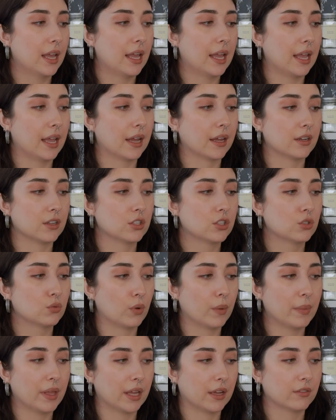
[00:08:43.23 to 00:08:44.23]
and
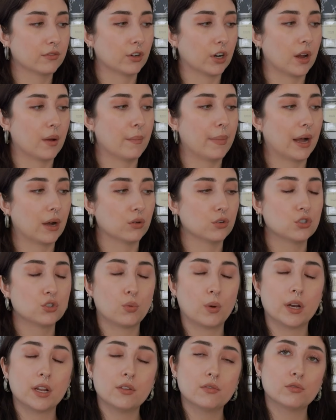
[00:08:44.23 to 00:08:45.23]
swimming for about
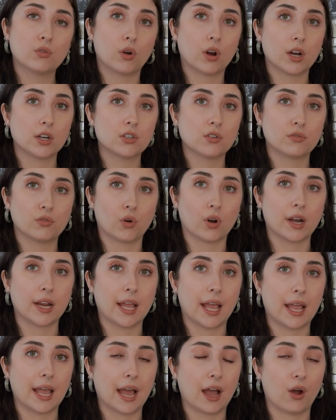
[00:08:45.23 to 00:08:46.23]
24 to
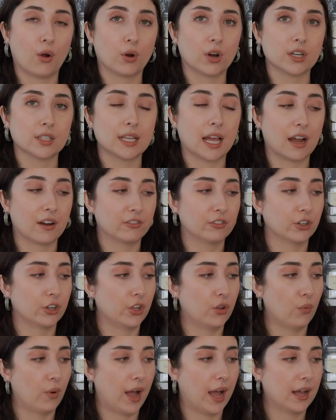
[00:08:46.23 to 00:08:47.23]
48 hours after
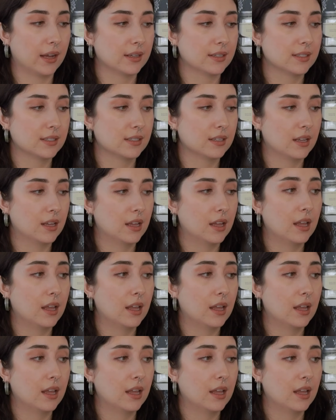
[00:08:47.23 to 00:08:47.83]
you wax.